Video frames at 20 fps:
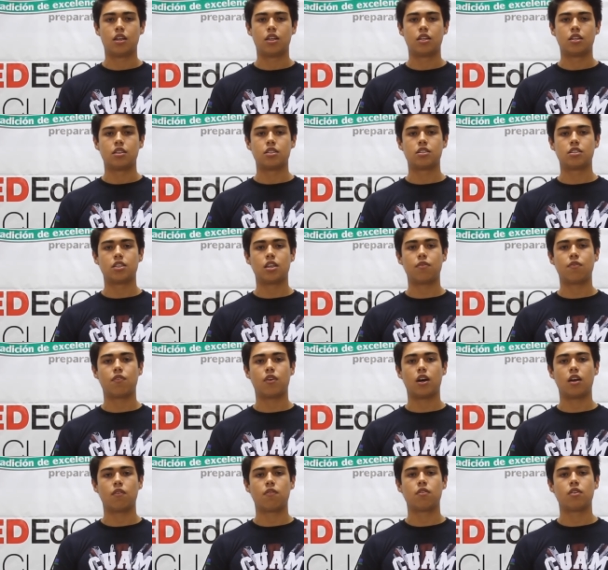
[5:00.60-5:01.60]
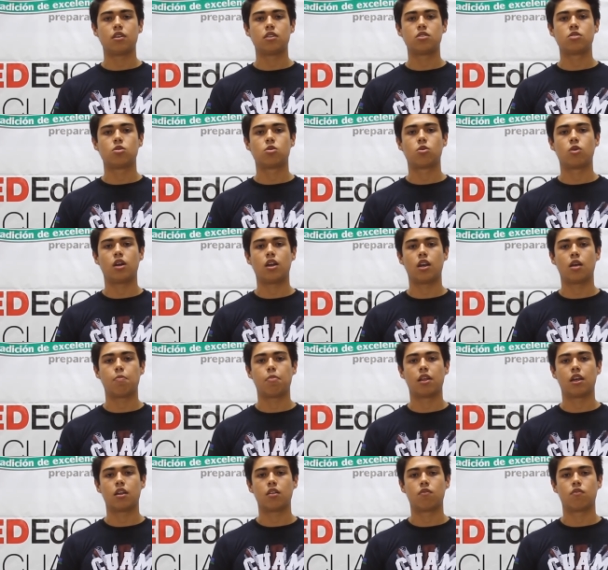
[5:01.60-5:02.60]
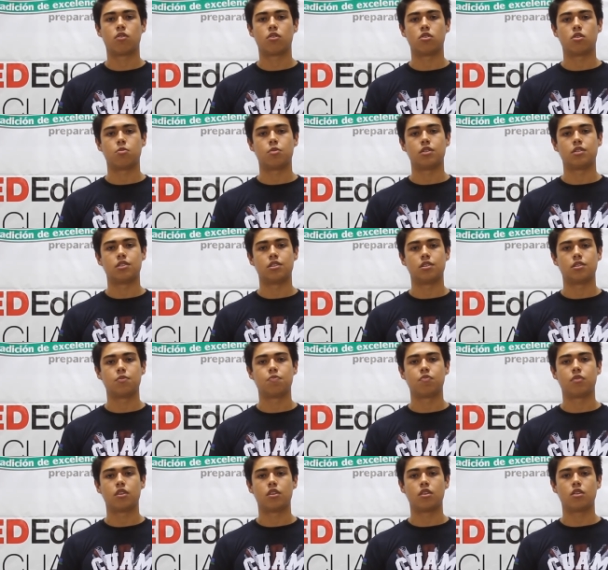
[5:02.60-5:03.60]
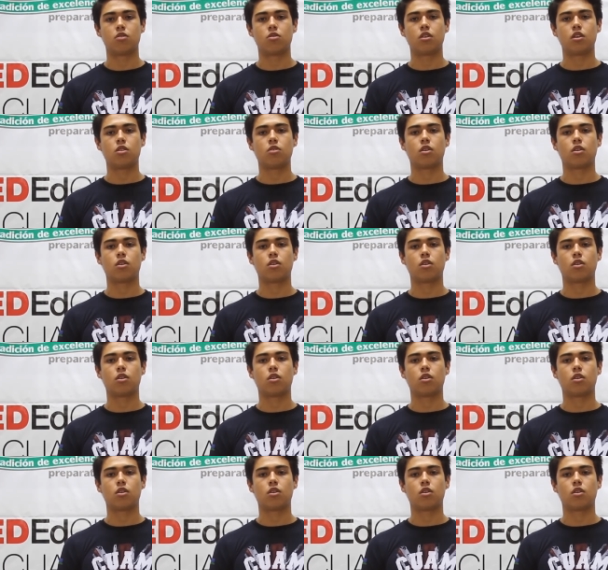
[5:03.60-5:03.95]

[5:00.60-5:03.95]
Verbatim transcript: The step 5 is to create a plan for your business. You need to